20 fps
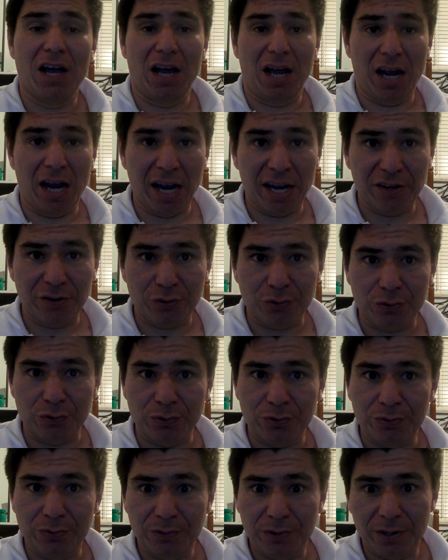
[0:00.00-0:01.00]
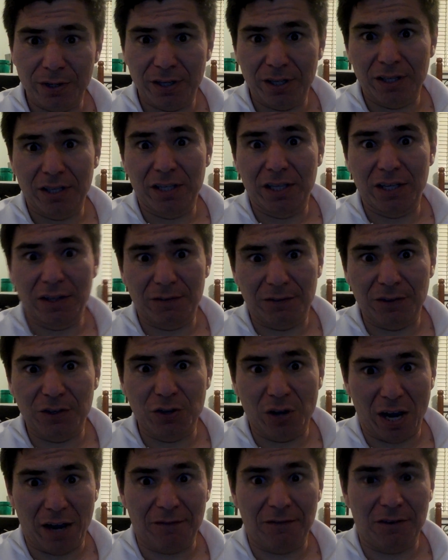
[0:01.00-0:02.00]
Andrew if
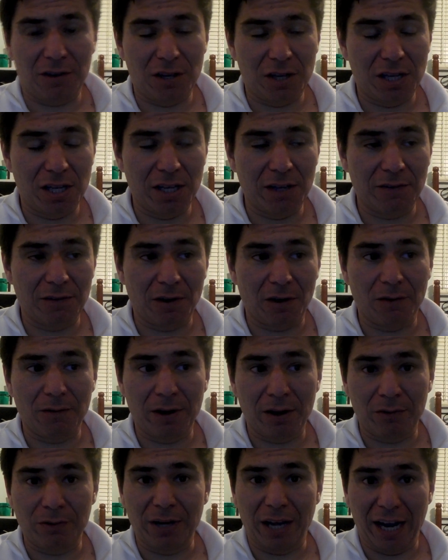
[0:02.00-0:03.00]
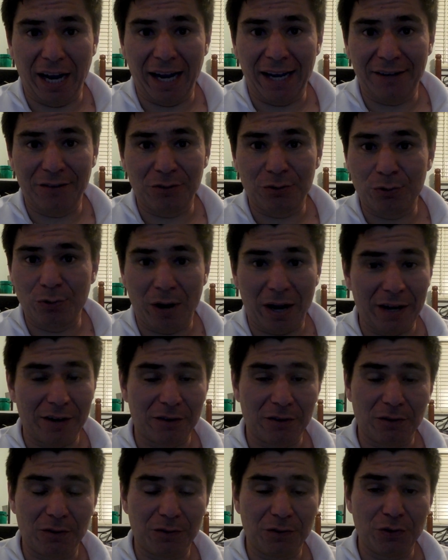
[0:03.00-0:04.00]
you have lived around Andrew, I
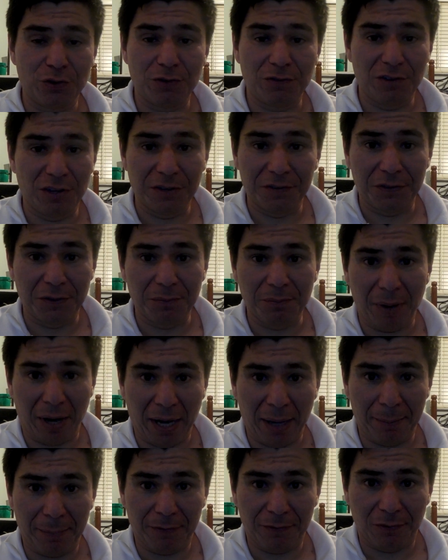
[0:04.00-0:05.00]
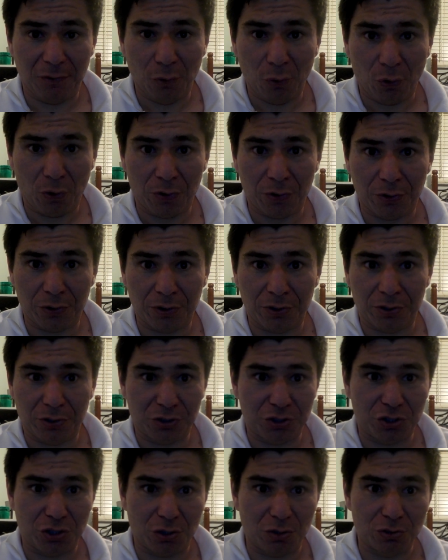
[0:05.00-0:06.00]
don't know if you lived in Miami, Florida,
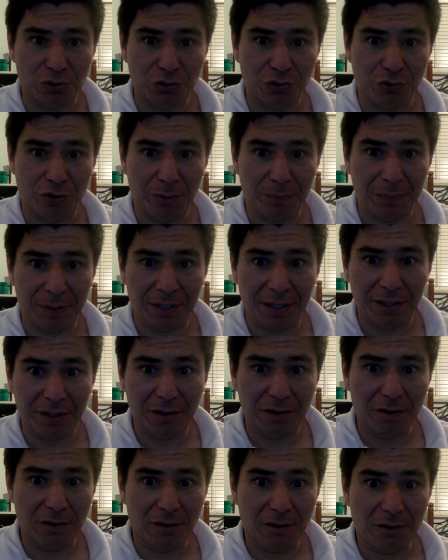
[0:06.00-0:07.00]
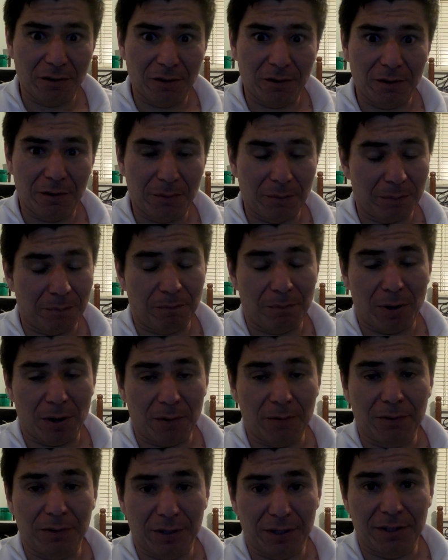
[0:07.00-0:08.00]
Charles Trippy,
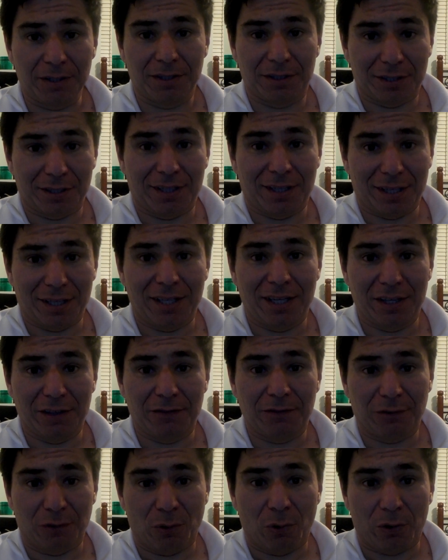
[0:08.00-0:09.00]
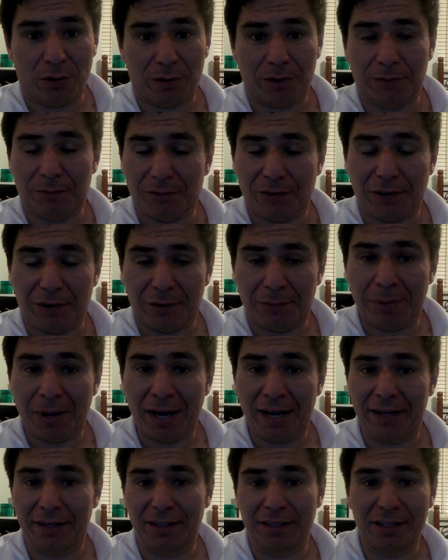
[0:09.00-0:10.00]
probably it hit Florida very
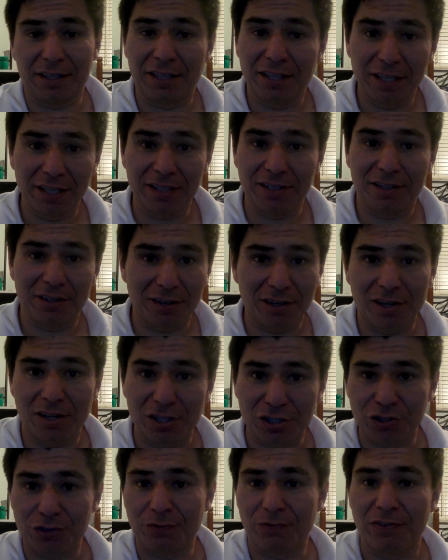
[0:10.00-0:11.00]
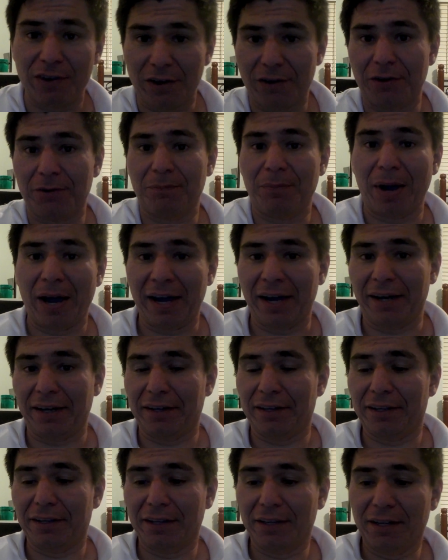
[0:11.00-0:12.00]
bad. It hit us very bad.
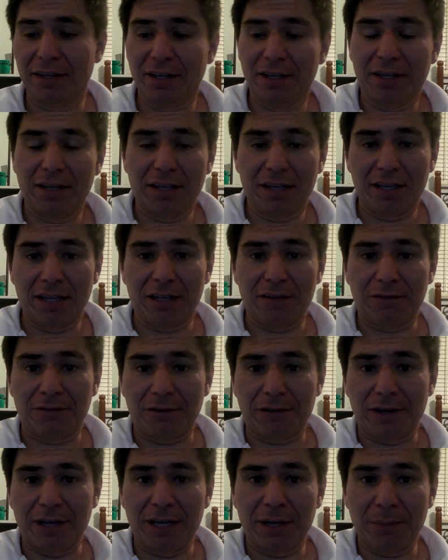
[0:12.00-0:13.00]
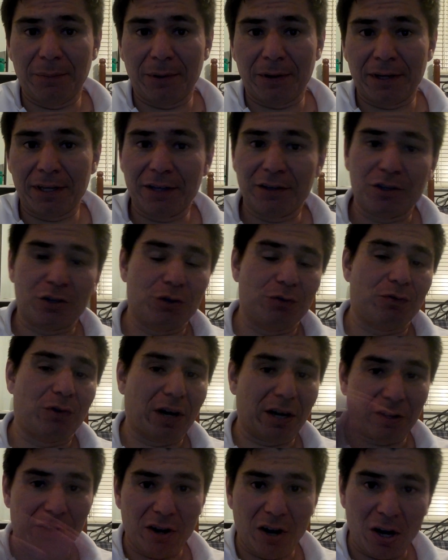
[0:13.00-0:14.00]
And for anybody who could
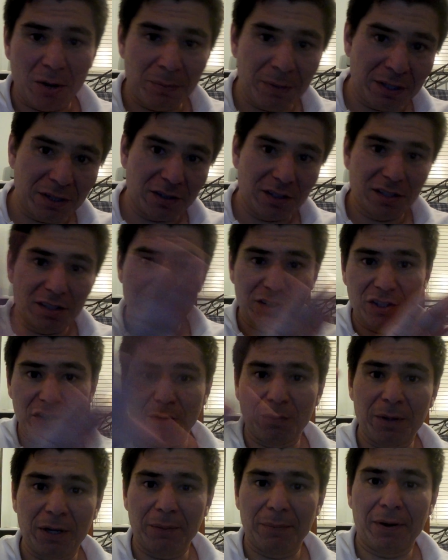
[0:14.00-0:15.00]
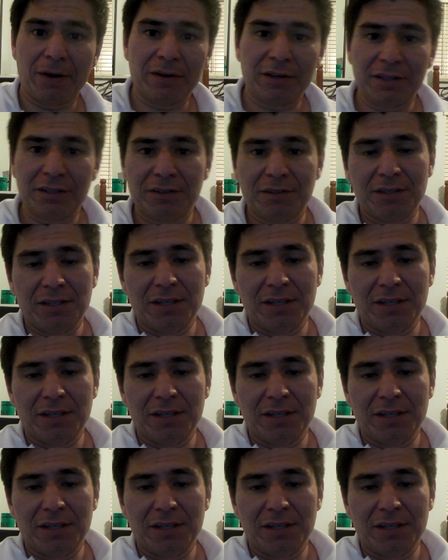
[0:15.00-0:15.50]
write a comment, tell me about it,